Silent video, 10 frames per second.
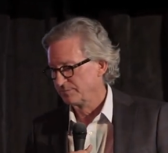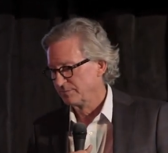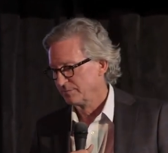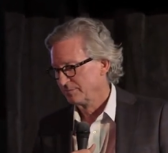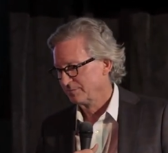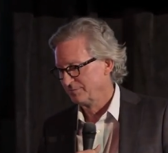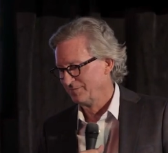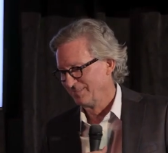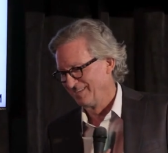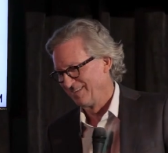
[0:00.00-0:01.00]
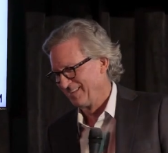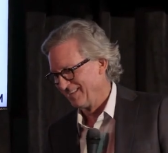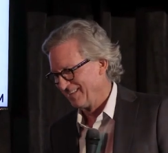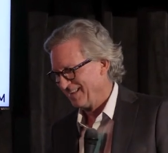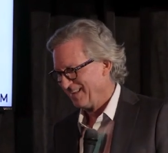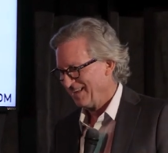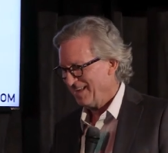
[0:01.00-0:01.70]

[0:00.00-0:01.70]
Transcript: Nothing is said.